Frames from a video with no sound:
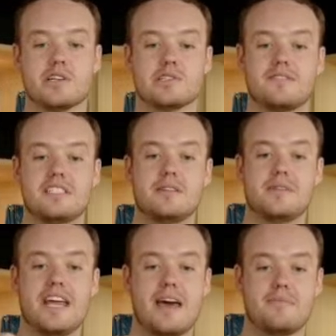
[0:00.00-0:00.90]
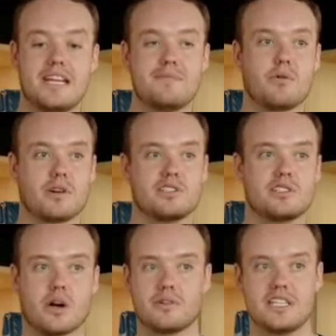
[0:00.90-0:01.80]
We also have the Damier Ebony, but we're going
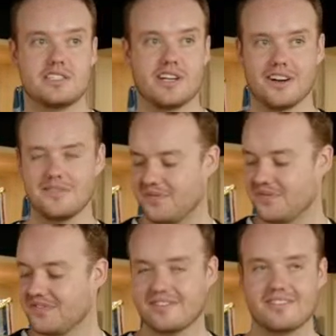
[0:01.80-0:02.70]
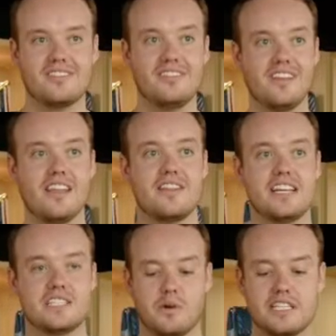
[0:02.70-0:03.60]
to start with the Azur.
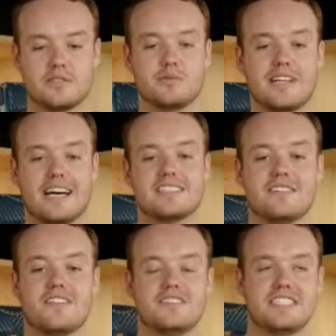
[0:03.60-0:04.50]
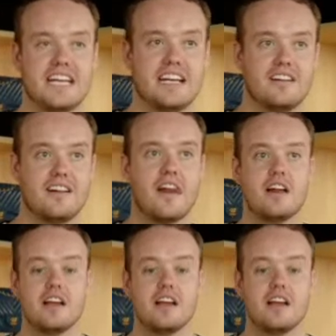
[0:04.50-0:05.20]
This one is from 2015.